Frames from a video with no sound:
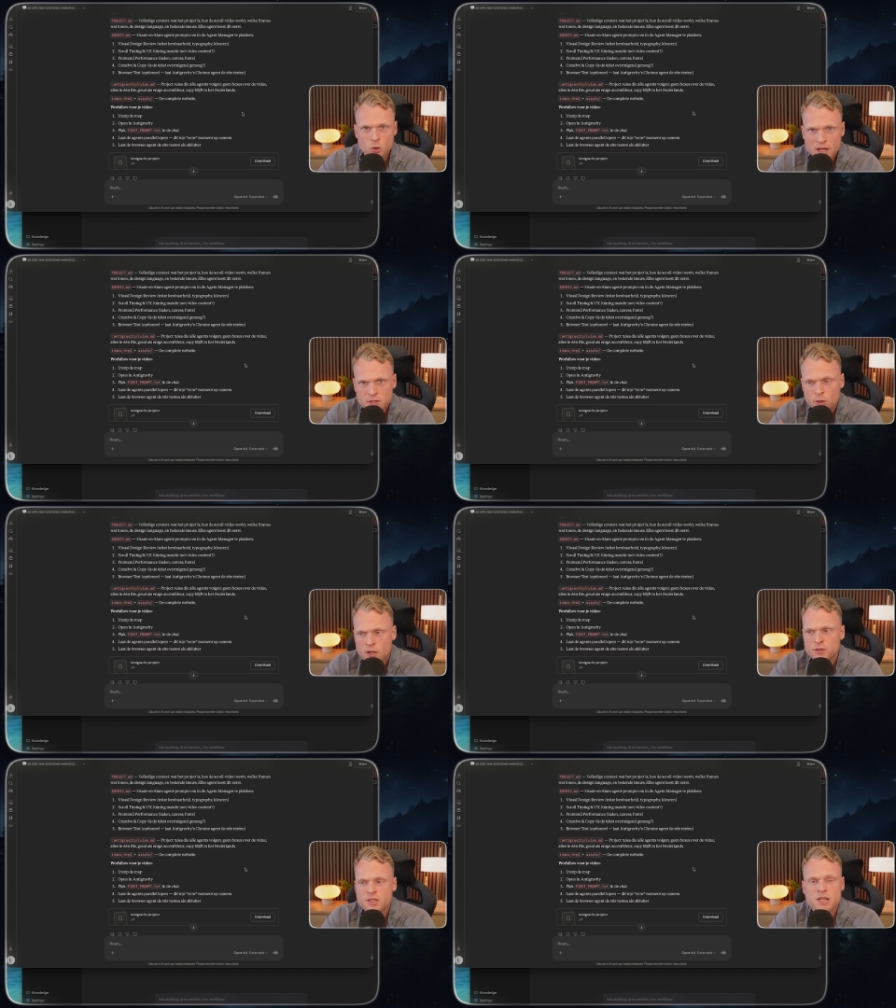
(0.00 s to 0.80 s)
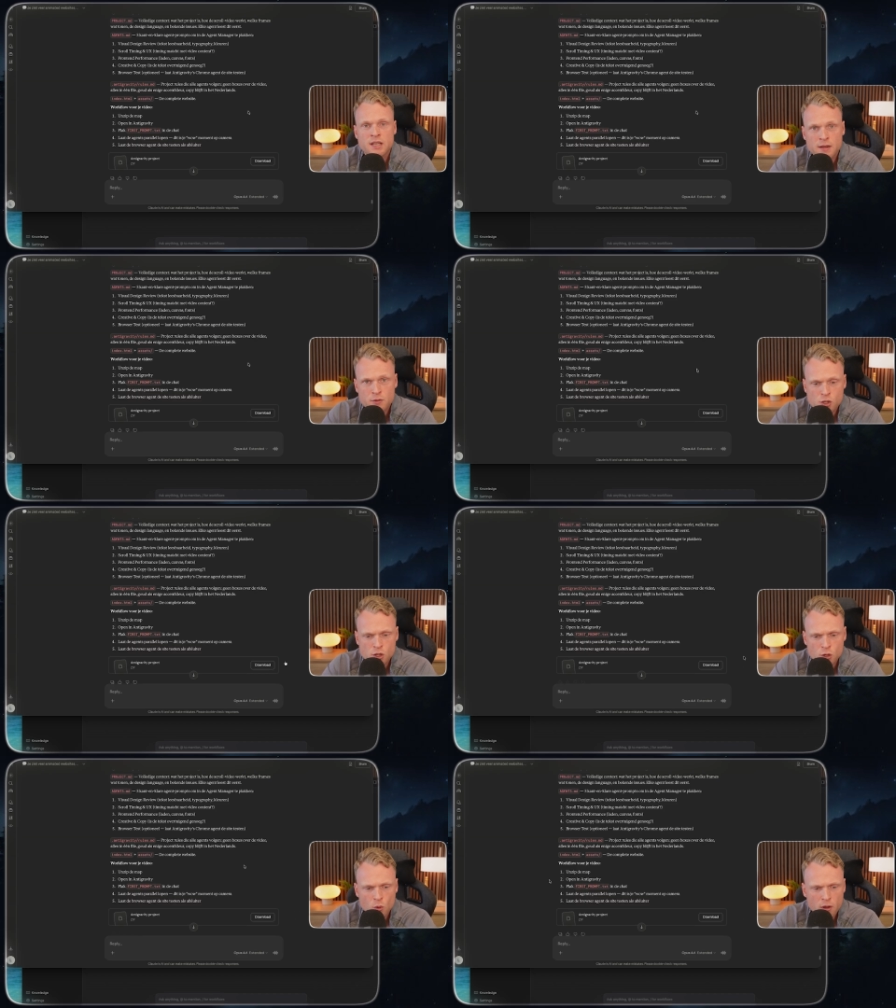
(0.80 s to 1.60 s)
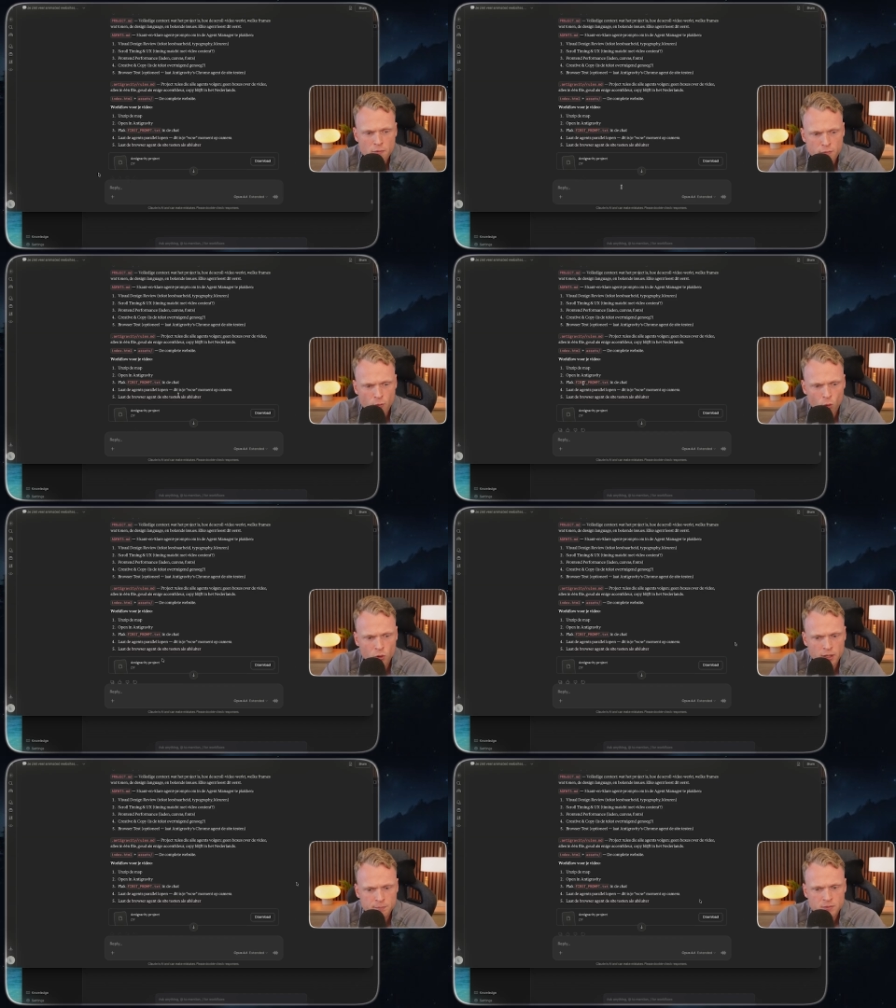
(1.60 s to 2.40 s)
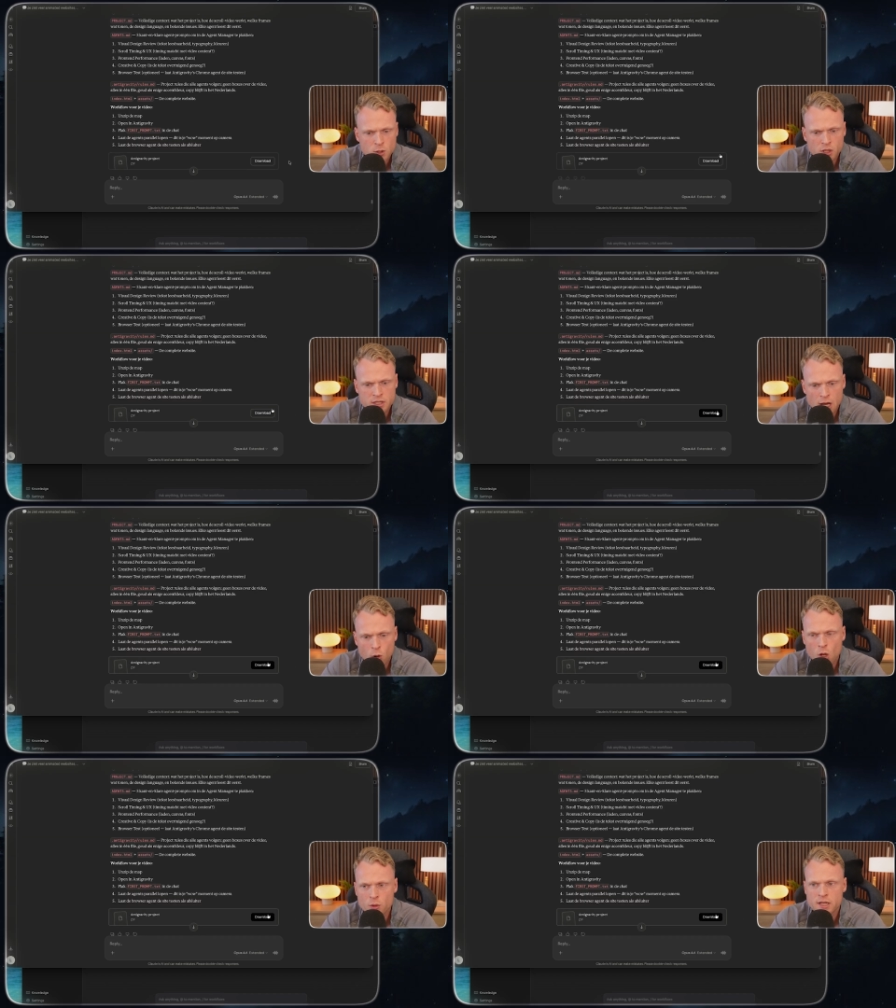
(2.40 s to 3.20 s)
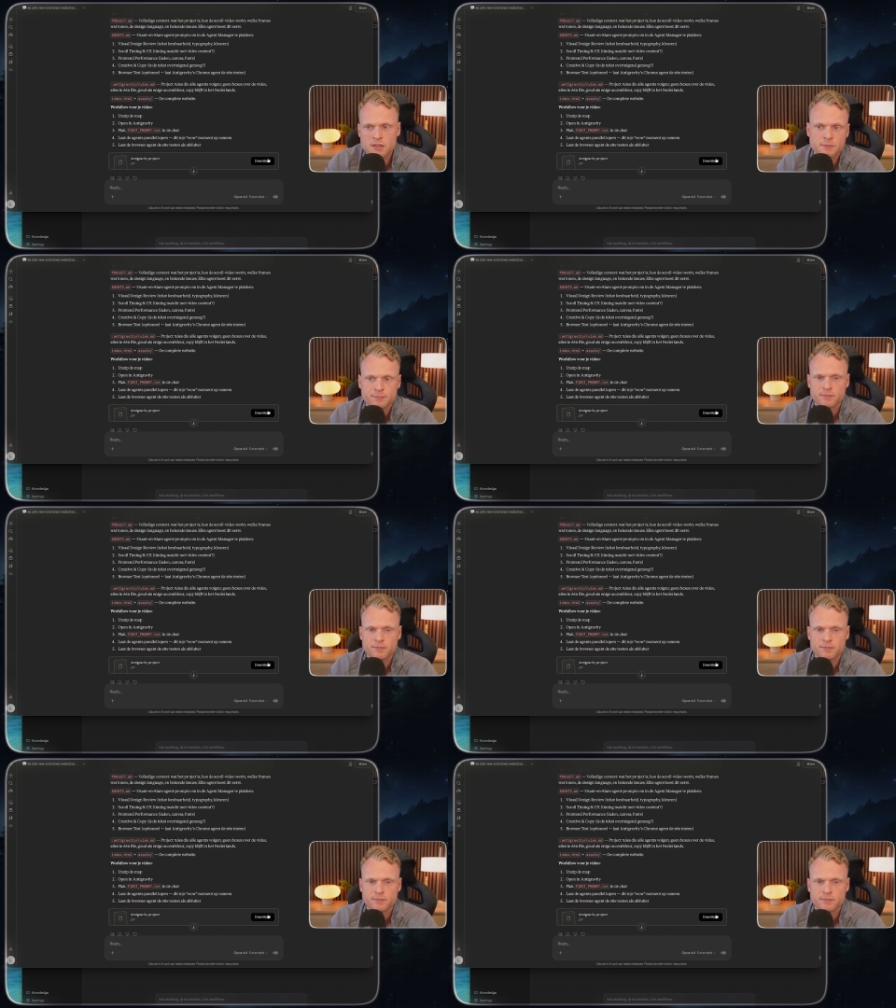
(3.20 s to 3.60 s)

So Anti-Gravity gives you a folder. You can download it,